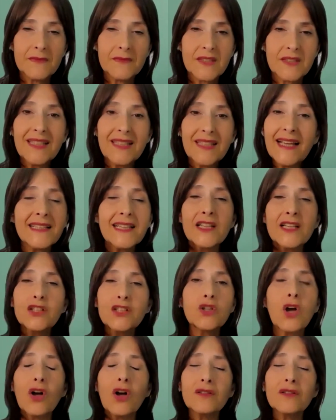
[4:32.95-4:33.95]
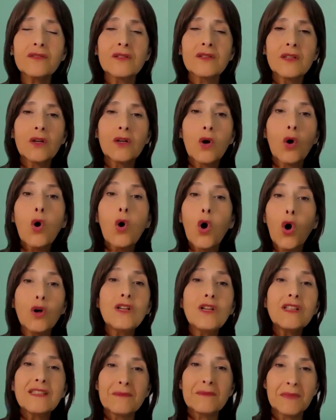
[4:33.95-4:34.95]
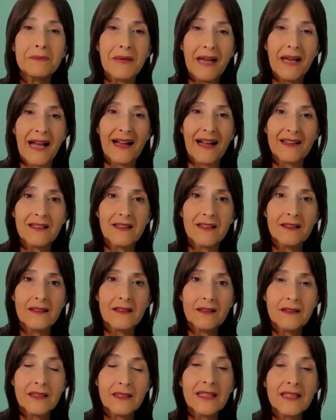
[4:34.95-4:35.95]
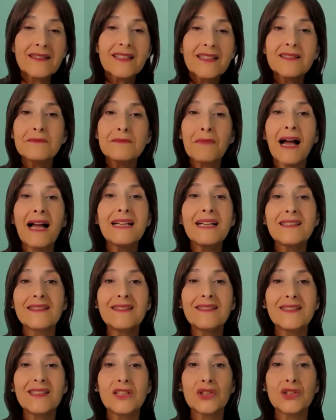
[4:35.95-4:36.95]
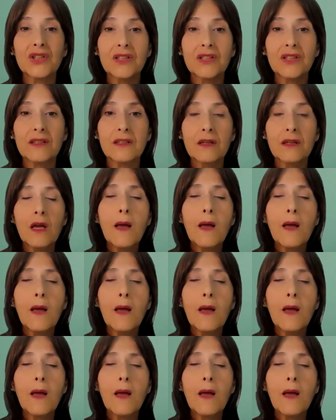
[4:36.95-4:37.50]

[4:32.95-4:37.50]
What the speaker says: They cannot hold me back. It is my decision,